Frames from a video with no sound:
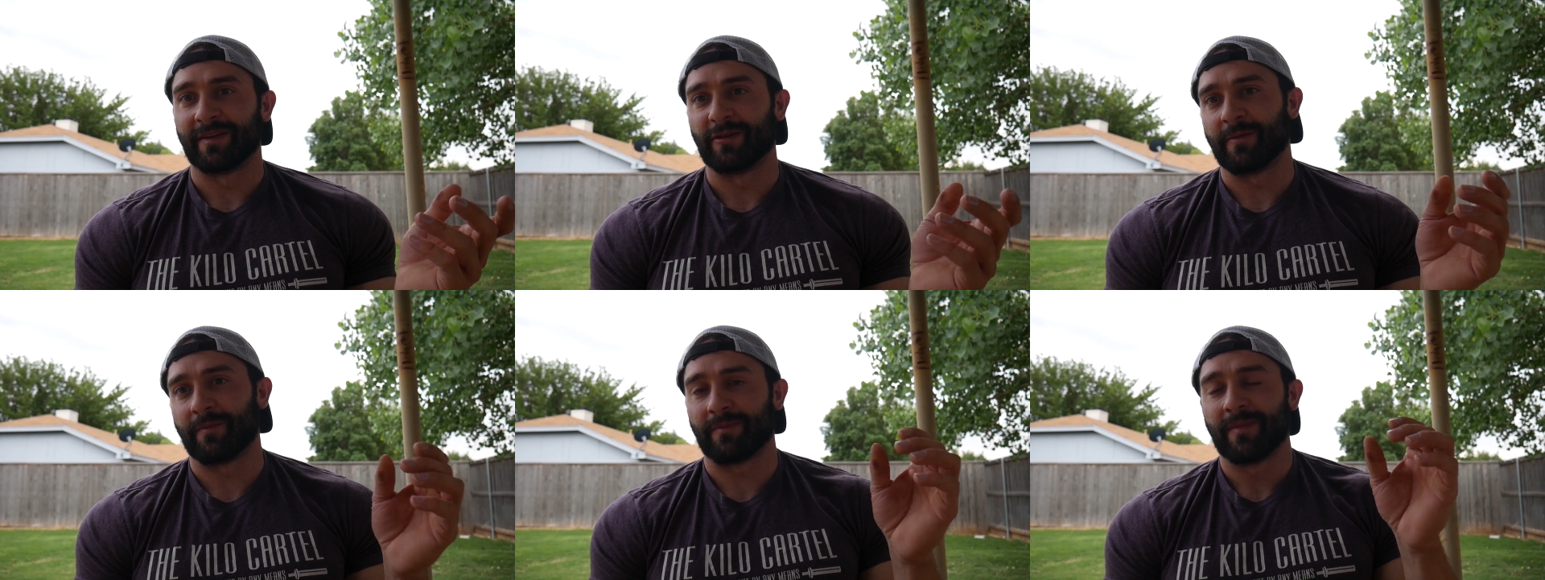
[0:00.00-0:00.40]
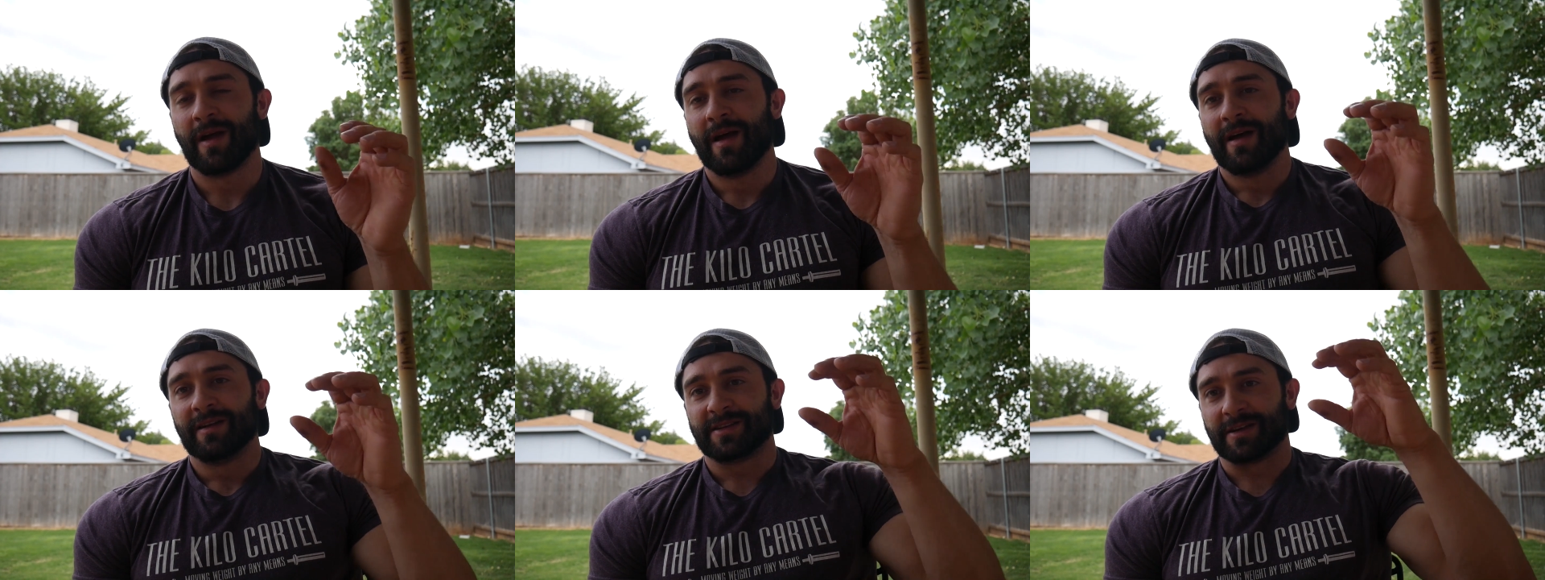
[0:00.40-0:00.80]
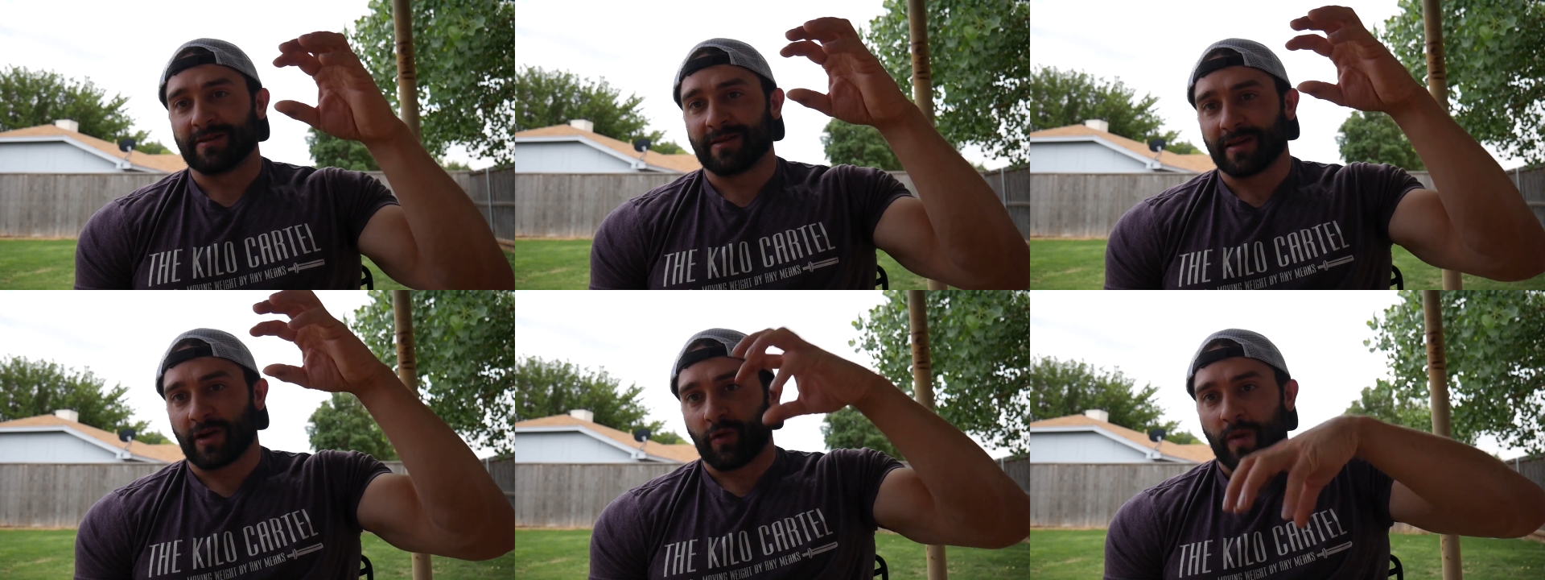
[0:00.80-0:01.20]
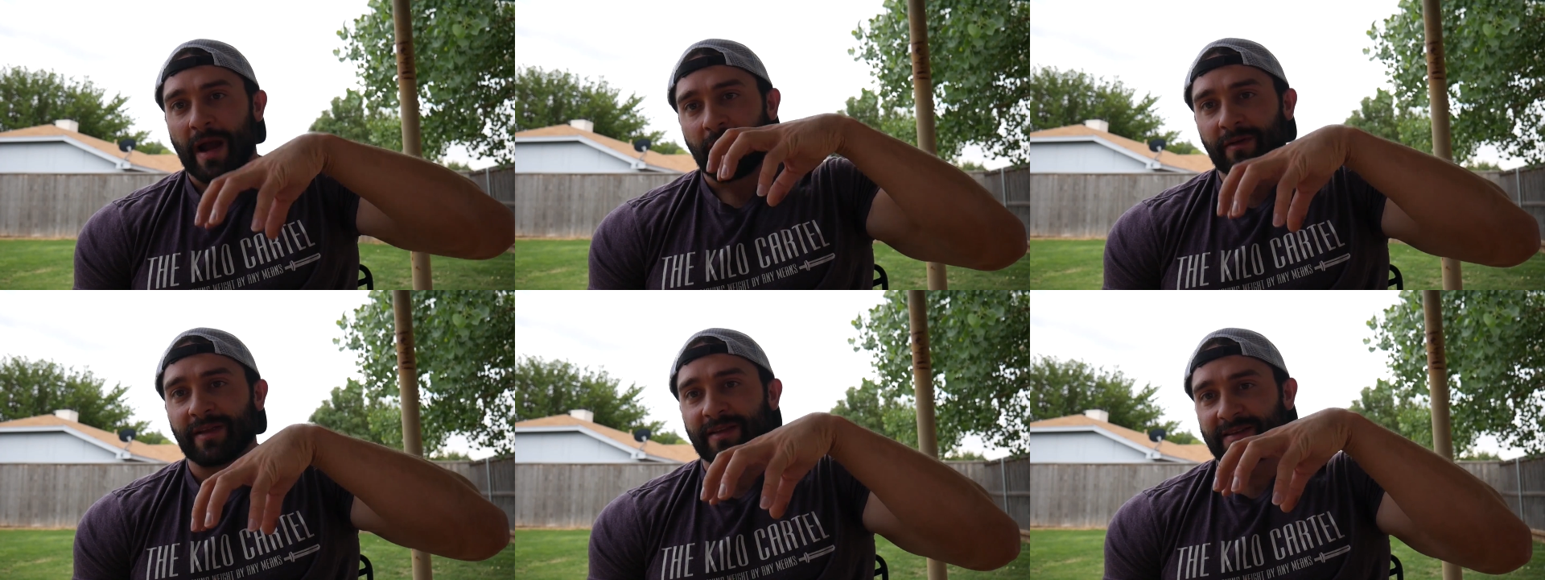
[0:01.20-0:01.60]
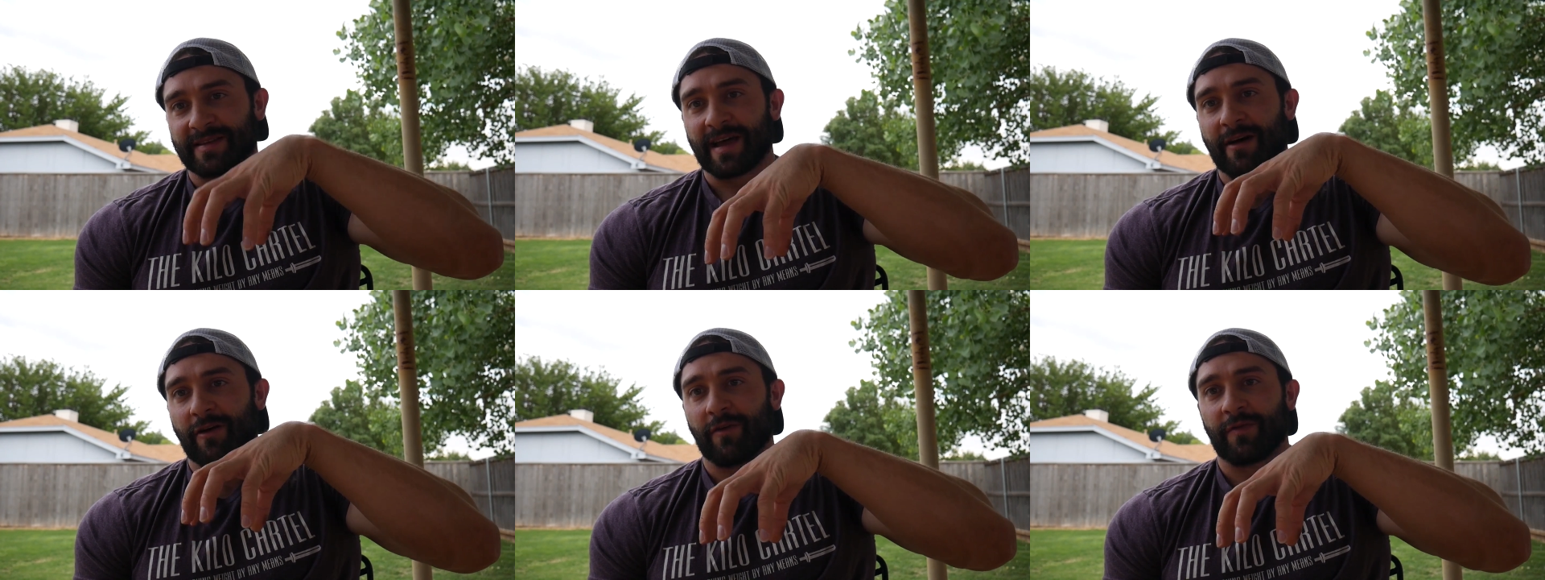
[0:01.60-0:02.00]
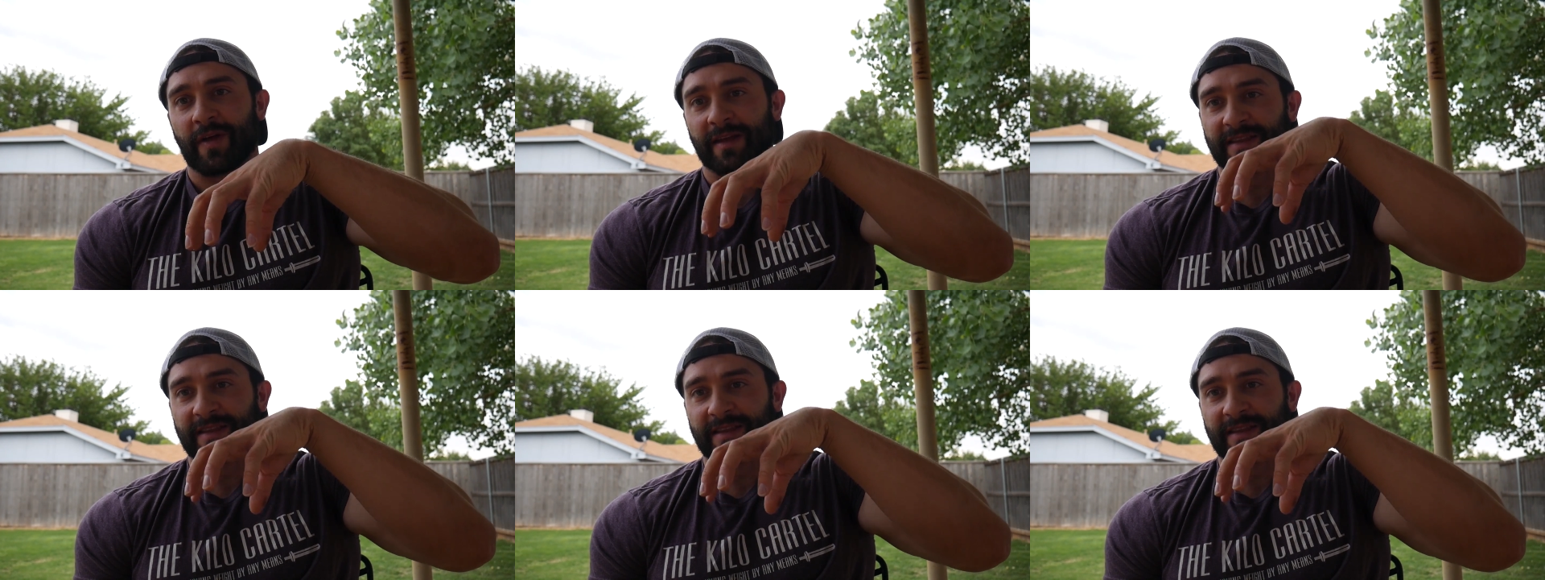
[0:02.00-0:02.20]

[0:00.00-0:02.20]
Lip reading: So the ground itself,